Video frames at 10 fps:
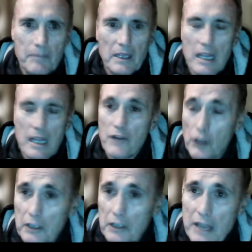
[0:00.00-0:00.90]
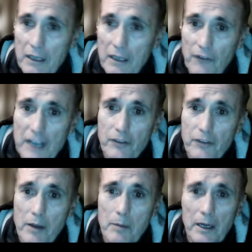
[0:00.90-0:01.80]
And if you're going to take advice
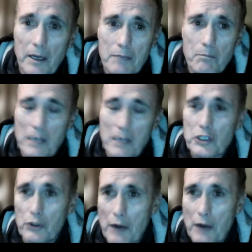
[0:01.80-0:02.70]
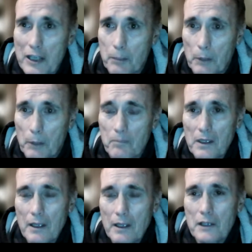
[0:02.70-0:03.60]
from anybody, make sure they're an expert.
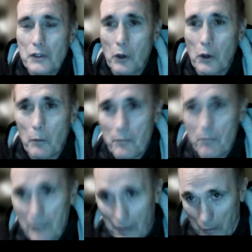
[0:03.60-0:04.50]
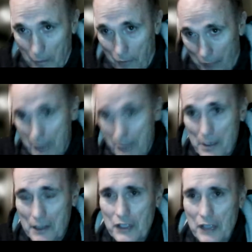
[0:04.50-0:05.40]
So that
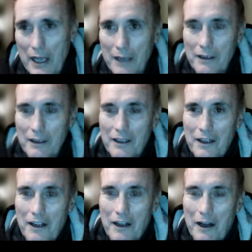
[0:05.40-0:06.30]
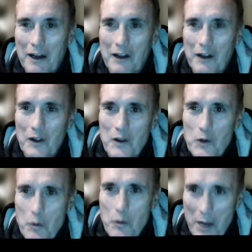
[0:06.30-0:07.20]
being said,
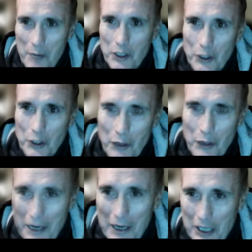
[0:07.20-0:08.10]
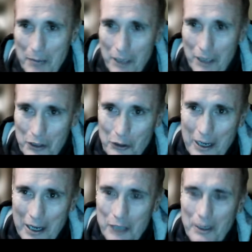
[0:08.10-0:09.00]
you better be sure the advice I'm giving you
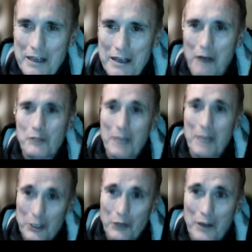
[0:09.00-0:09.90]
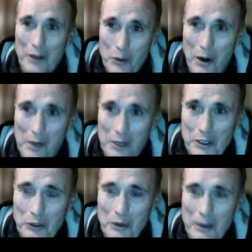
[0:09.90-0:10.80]
guys right now is make sure that you are
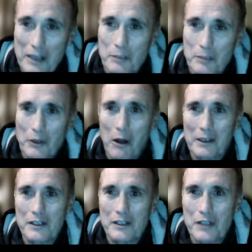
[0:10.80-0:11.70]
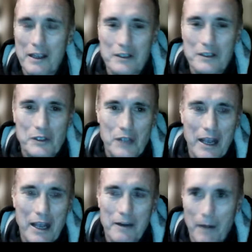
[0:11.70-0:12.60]
listening to an expert. All I can say is
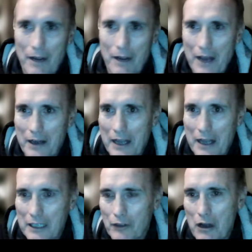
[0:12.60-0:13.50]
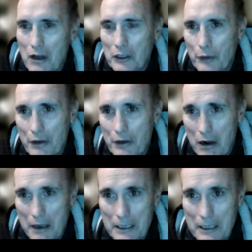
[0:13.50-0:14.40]
that I've had a heck of a long career in
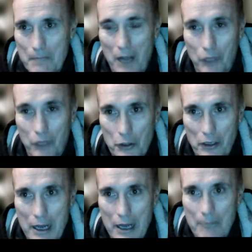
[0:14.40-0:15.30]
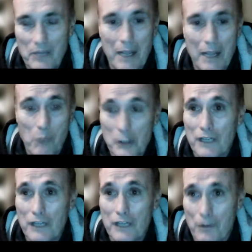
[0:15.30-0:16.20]
hockey. I've learned a lot, and
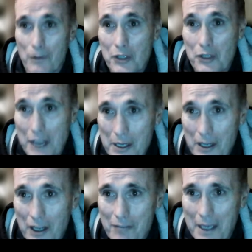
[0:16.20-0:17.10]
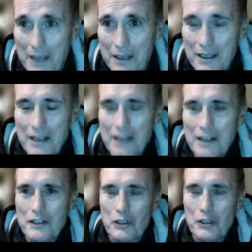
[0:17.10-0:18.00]
mostly from the mistakes I've made.
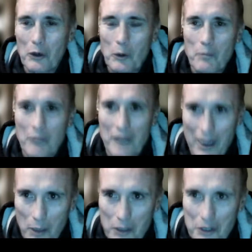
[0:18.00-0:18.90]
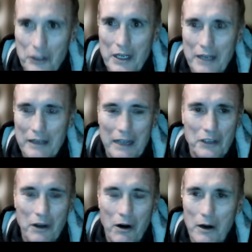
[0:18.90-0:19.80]
So I want you to take that to
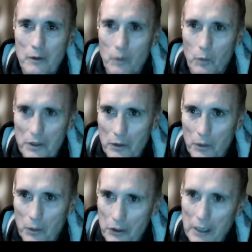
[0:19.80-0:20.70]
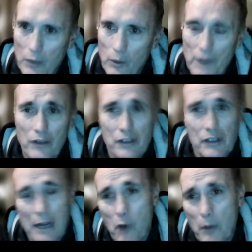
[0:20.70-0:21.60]
heart when you take away from this. And
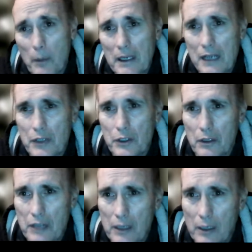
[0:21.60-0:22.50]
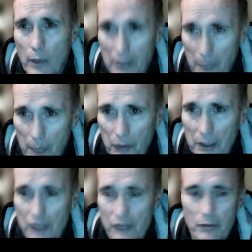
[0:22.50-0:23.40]
I'm hoping, guys, you're going to take away a couple of
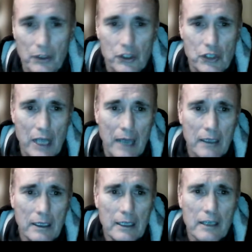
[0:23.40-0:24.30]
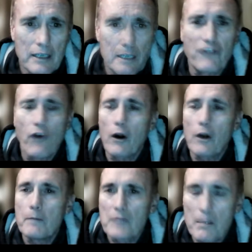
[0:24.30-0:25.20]
things from this chat. Number
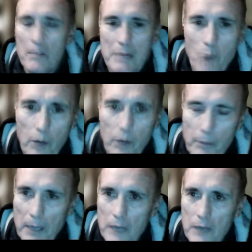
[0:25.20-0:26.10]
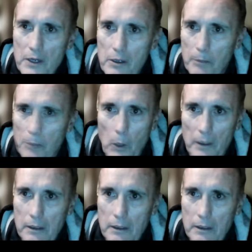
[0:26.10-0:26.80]
4, be more prepared than your opponent.